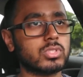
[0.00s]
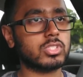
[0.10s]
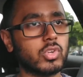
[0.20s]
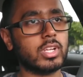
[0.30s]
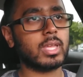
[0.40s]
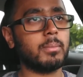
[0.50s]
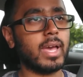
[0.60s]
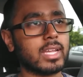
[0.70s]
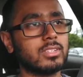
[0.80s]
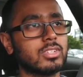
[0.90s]
Just trying to get
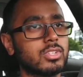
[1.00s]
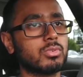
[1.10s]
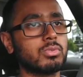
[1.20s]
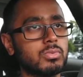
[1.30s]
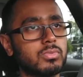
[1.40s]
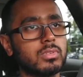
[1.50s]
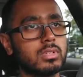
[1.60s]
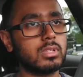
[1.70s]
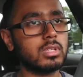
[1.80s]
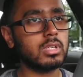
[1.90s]
back into the groove
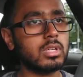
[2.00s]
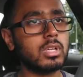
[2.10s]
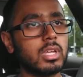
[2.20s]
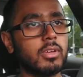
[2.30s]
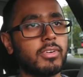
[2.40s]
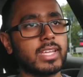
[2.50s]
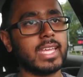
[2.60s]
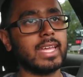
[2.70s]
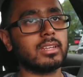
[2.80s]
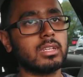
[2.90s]
if I
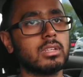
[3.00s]
can.